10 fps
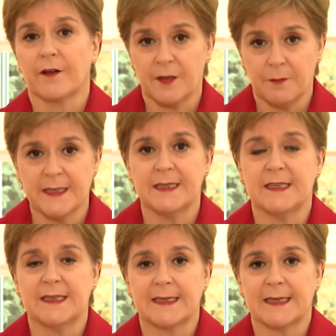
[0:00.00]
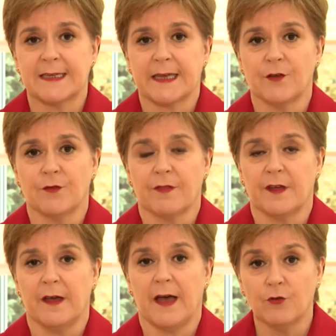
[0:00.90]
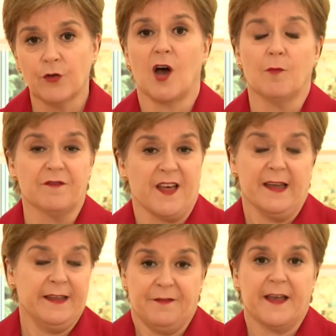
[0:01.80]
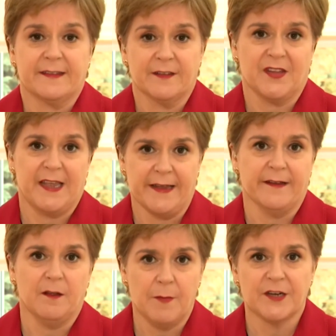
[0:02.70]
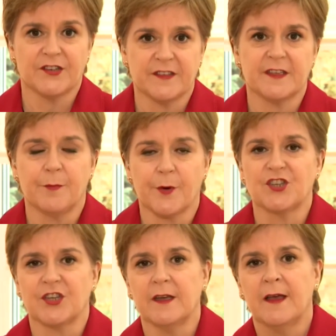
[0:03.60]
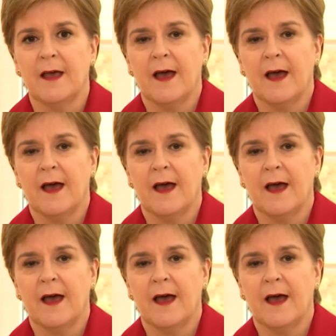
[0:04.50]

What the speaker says: are committed to setting out the outcome of that effectively in an emergency budget